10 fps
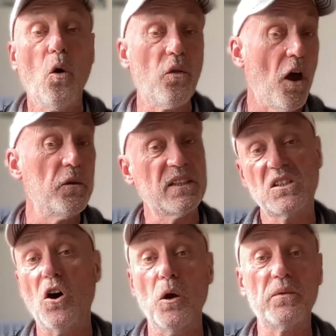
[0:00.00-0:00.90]
Although this
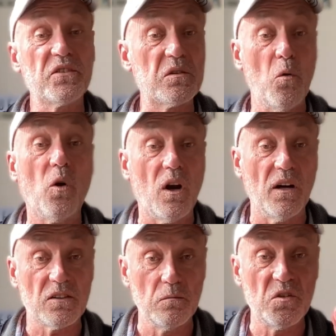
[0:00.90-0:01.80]
type of small
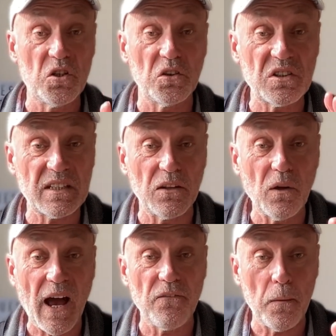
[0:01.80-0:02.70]
item does still
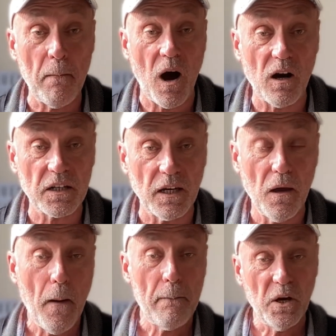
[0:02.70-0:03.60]
have a market,
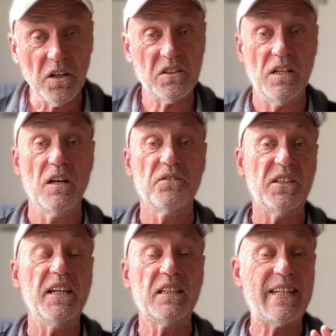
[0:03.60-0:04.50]
personally I've
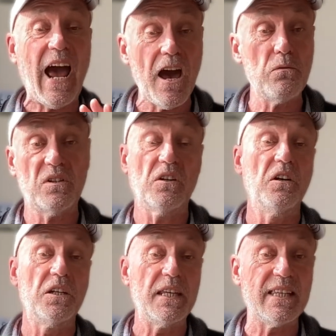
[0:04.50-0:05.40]
seen a
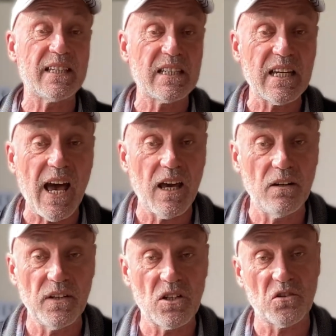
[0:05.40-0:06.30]
downturn in the sale
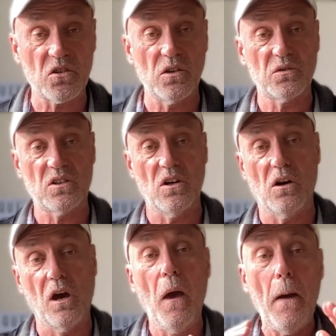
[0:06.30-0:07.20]
of industrial stock,